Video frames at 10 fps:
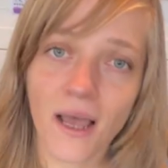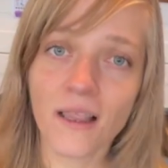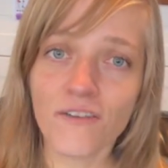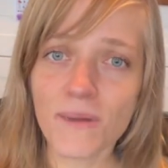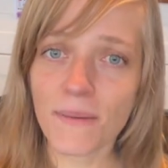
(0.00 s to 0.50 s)

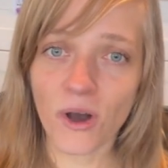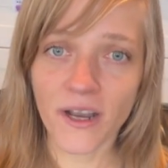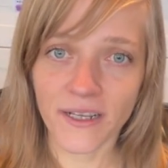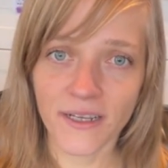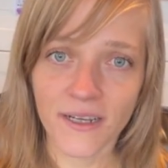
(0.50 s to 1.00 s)
love my
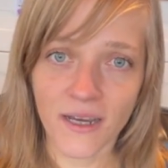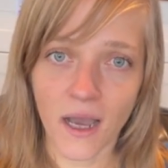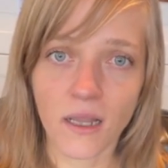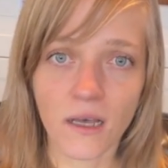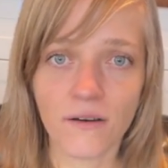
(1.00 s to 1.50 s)
body. I
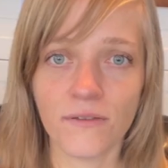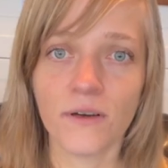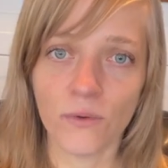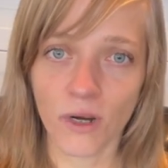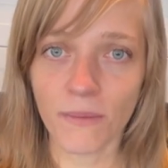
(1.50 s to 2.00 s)
love
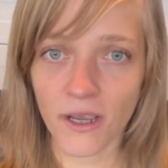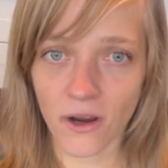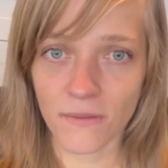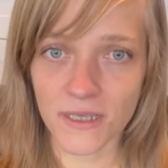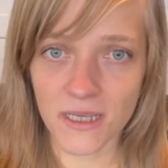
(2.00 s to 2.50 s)
where my
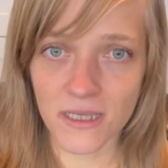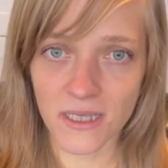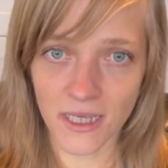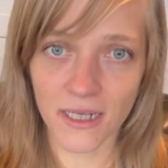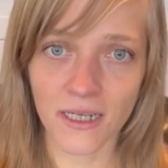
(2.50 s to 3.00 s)
arms
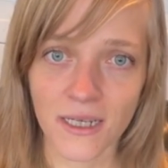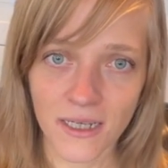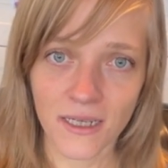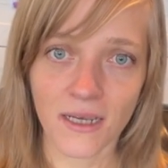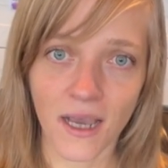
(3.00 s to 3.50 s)
sit.
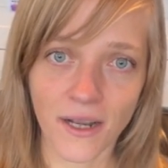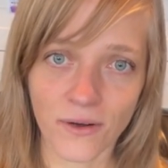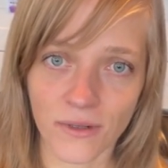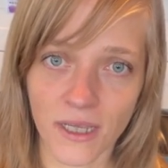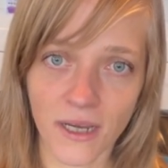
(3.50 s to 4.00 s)
I
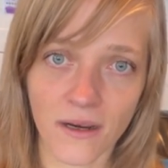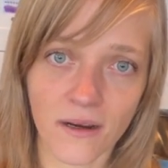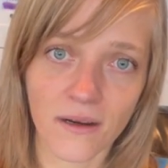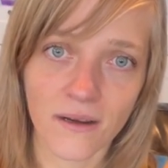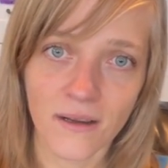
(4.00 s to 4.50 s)
don't
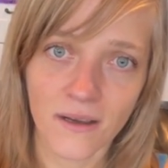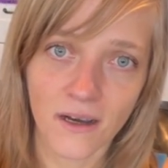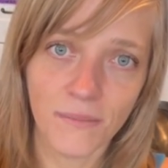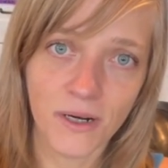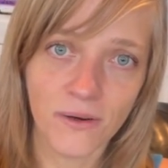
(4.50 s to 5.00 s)
care
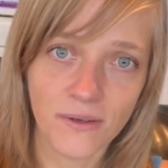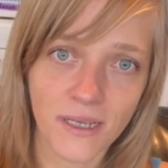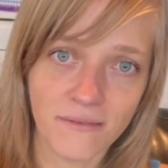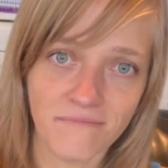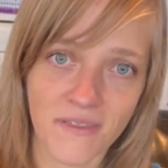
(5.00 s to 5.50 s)

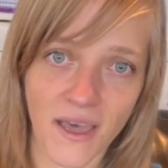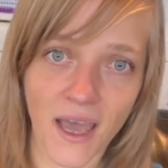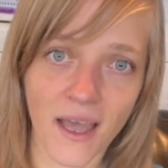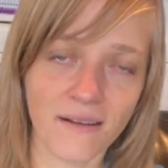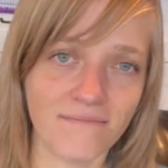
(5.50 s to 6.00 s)
about
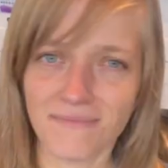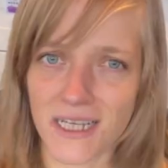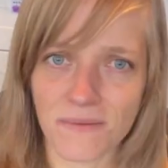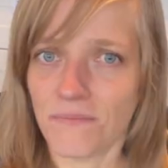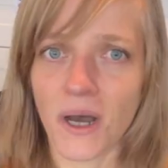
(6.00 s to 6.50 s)
that. It
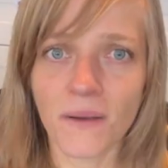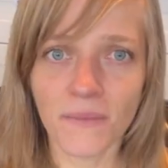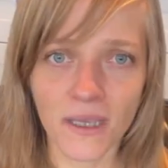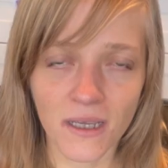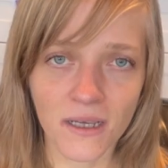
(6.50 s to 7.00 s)
doesn't bug
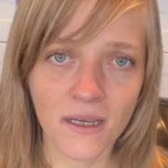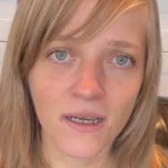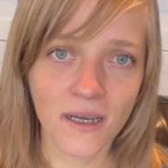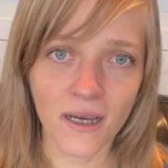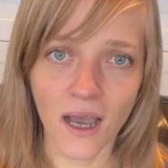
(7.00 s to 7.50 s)
me.
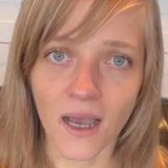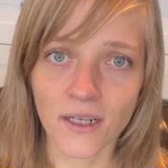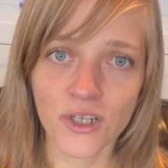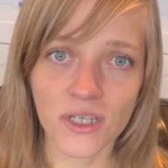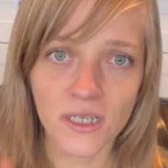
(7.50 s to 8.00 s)
I just